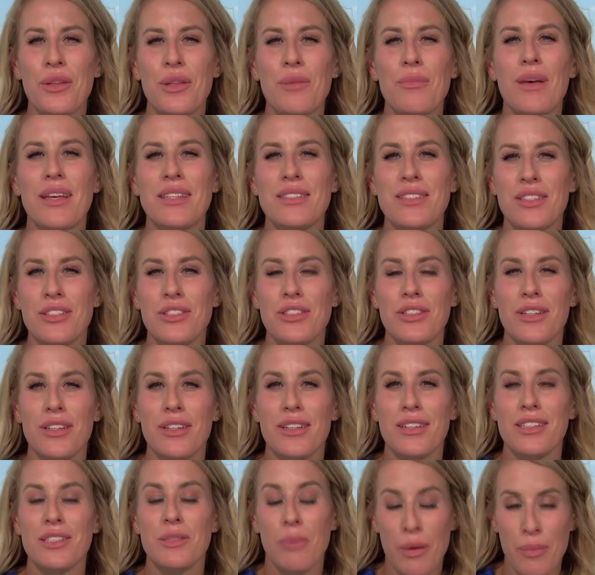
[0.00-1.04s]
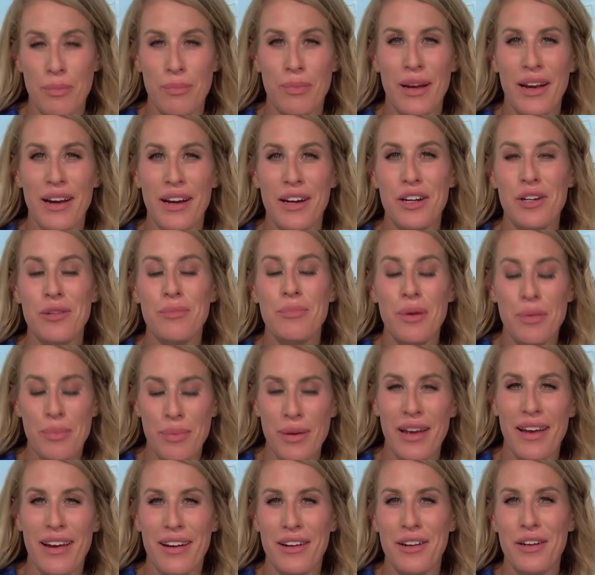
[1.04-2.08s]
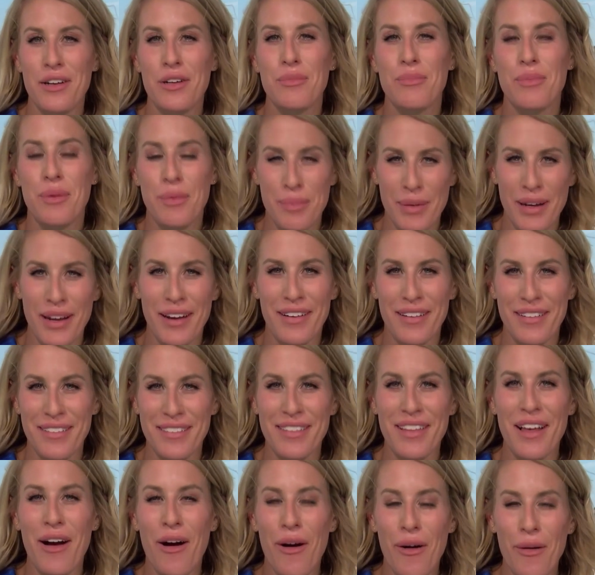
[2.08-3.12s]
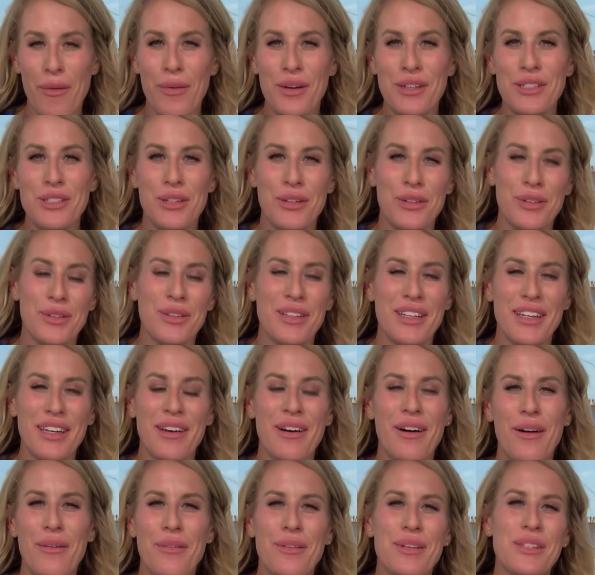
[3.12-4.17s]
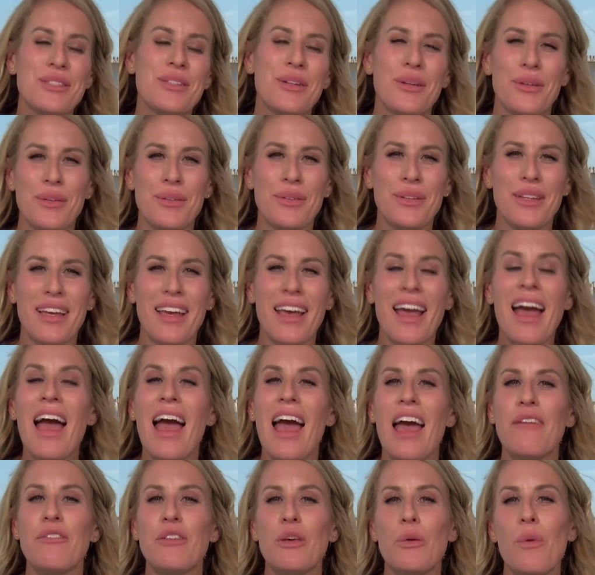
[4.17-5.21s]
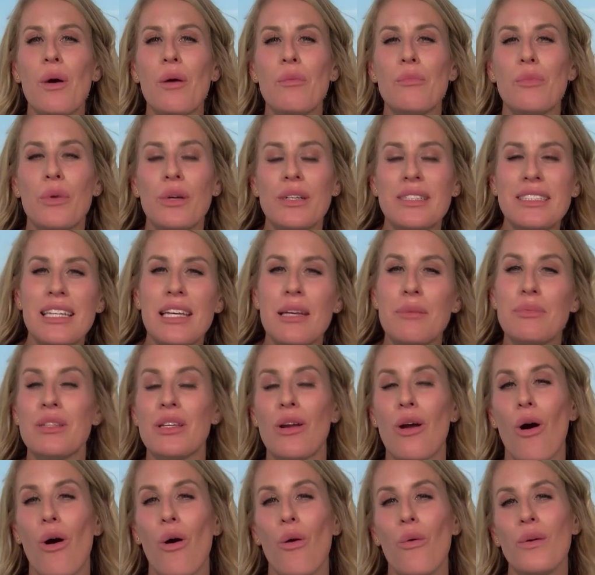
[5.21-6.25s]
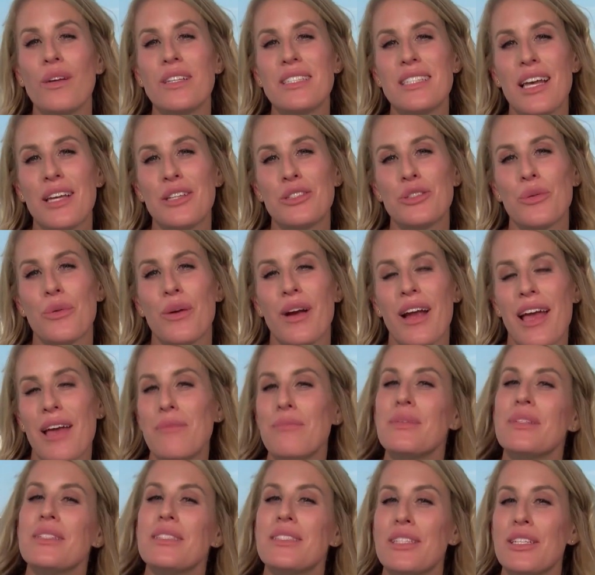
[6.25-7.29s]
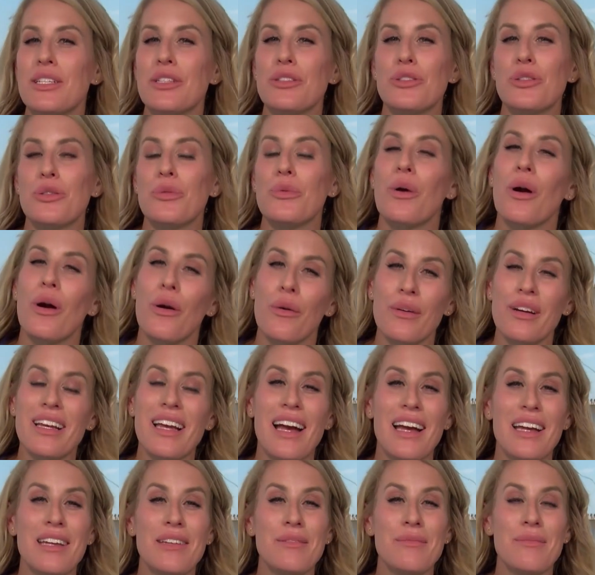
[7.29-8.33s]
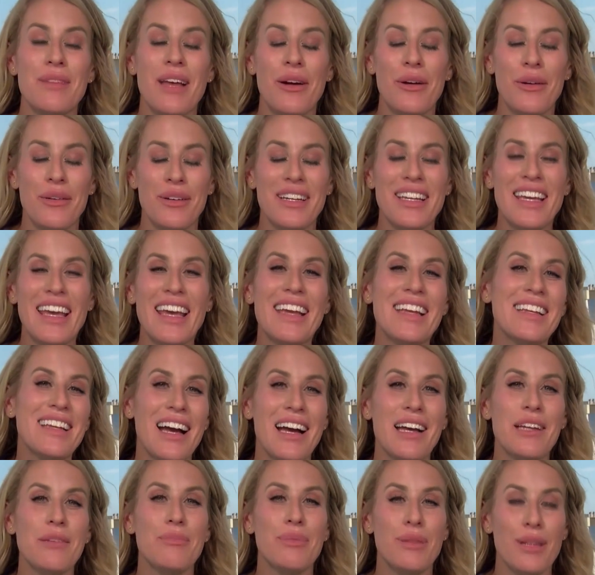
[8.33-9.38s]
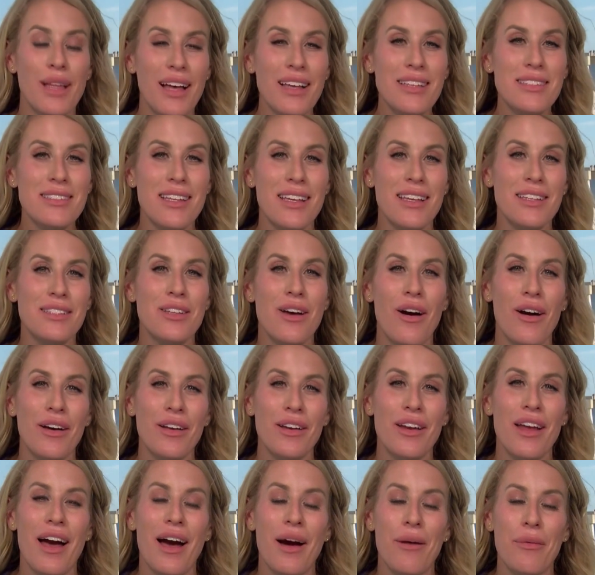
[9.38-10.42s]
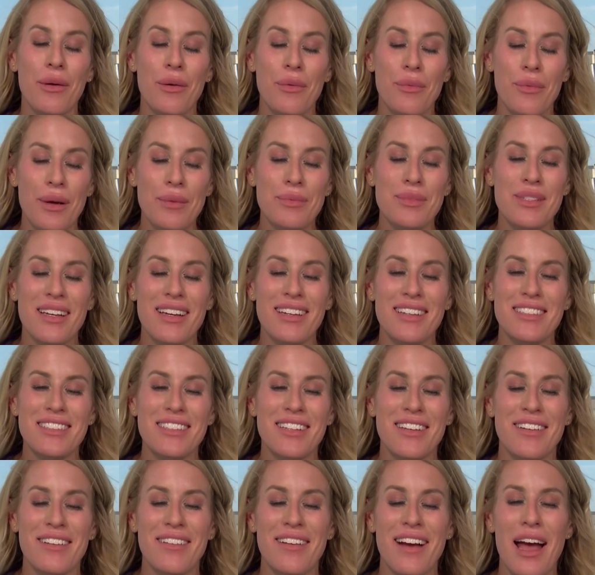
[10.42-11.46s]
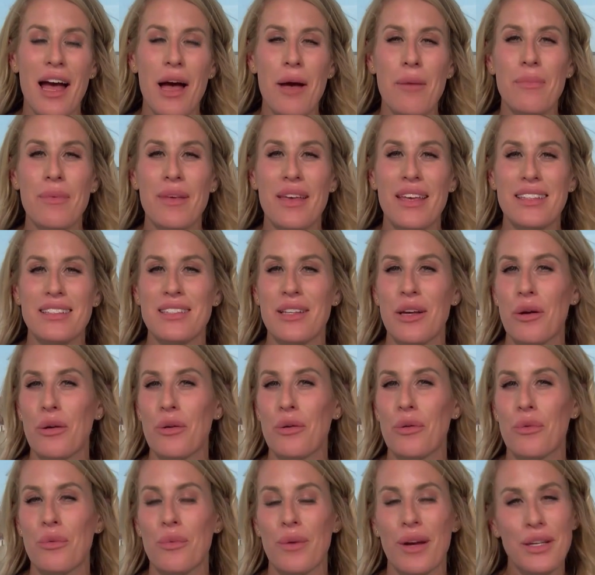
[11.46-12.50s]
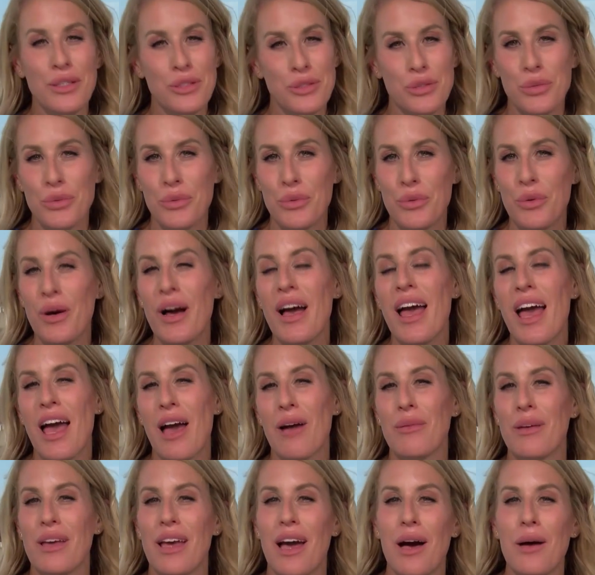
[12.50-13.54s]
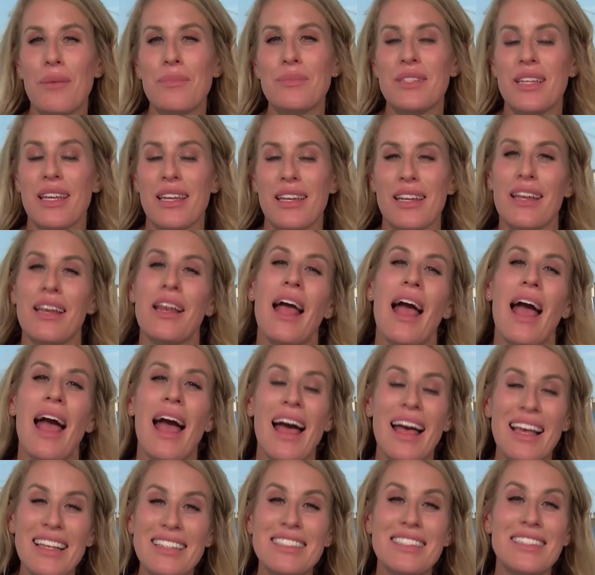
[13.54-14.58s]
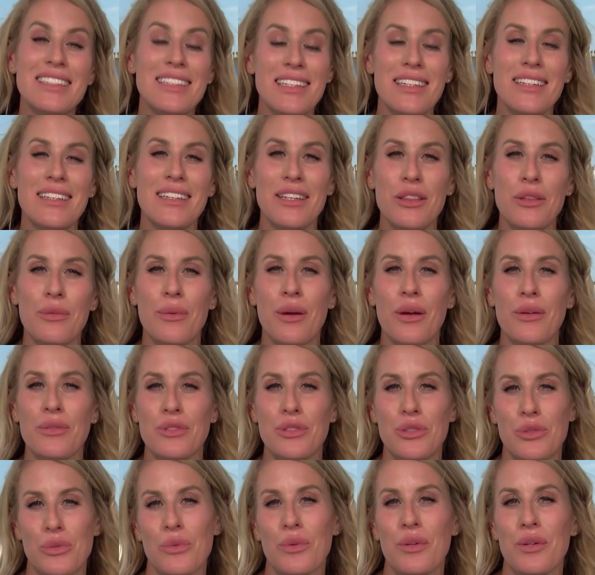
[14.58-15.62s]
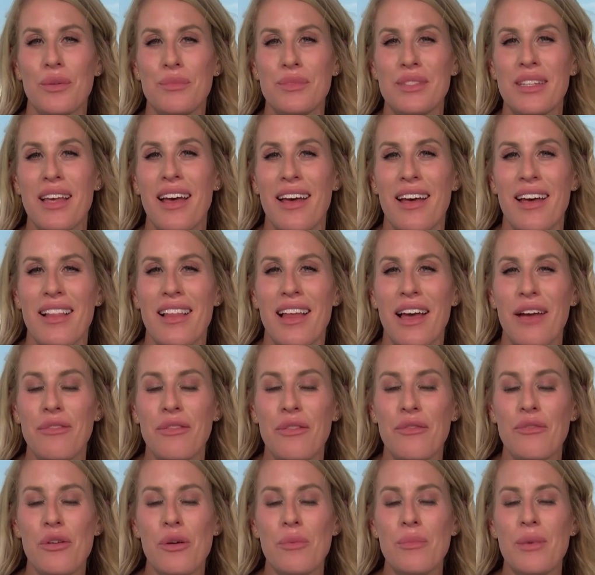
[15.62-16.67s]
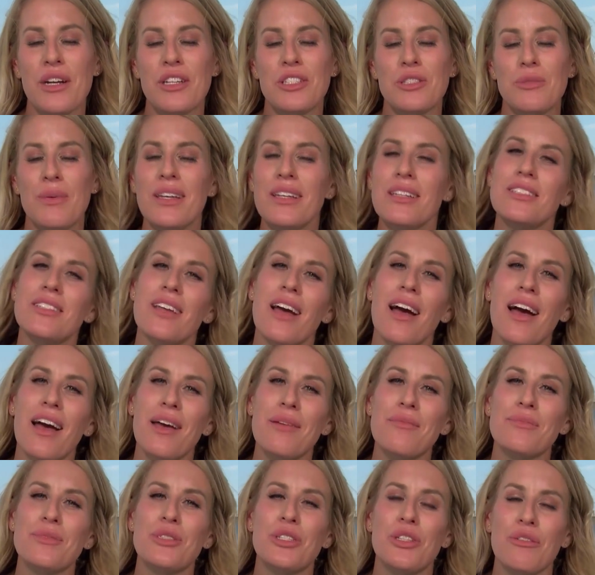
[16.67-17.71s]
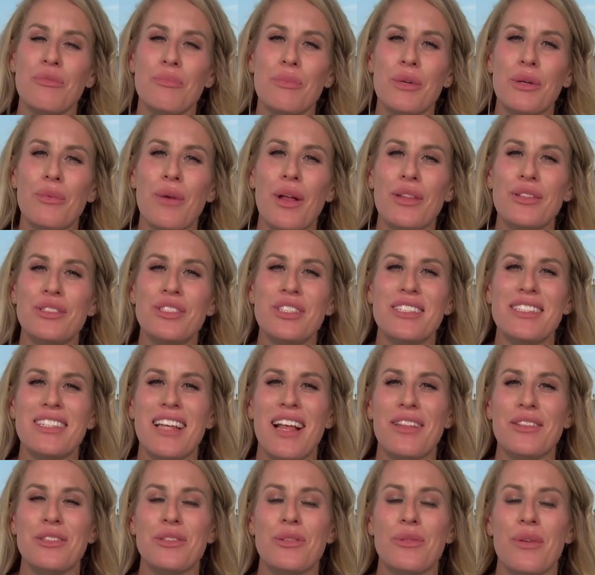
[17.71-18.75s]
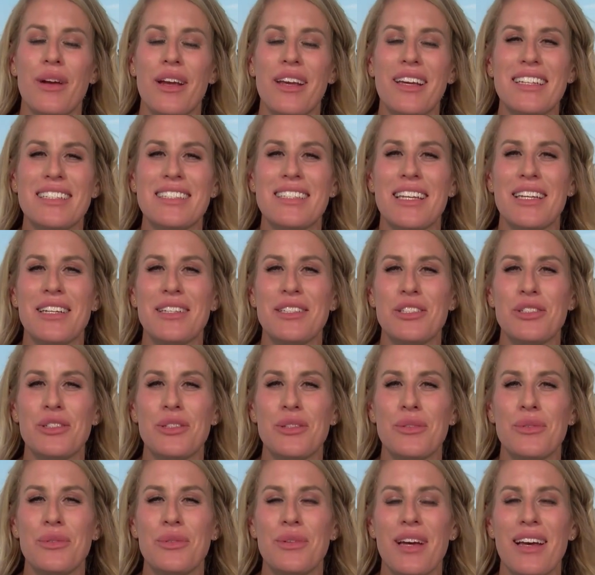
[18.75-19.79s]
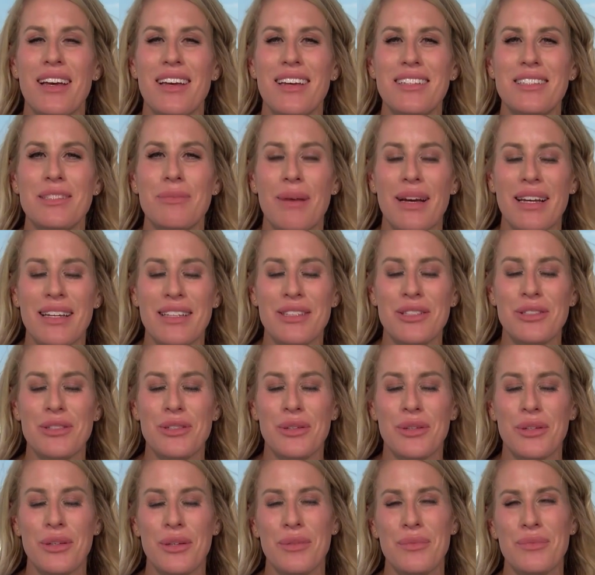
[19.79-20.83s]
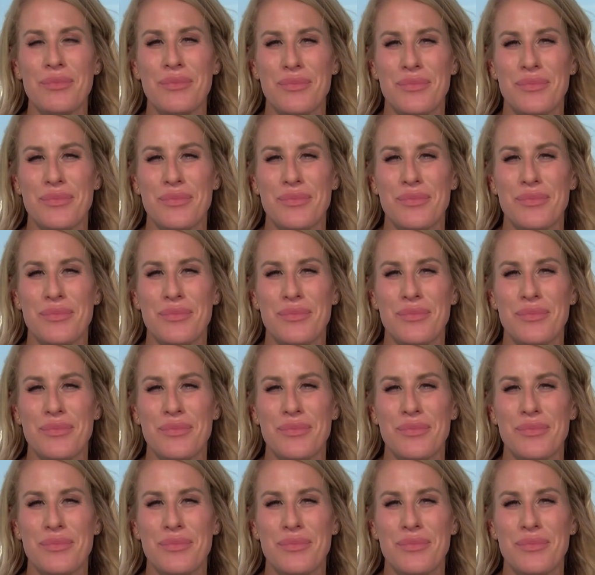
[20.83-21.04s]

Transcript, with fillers: So the message is prepare, prepare, prepare. Always early, always early. If you want more tips and always head to our nbc 2 Hurricane, Hurricane Guide Plus. It's on our website. It's on our app. It's a great tool and we update it as needed throughout storms. Live from Fort Myers Beach, I'm Chief Meteorologist Allyson Rae and send it to you guys back in the studio.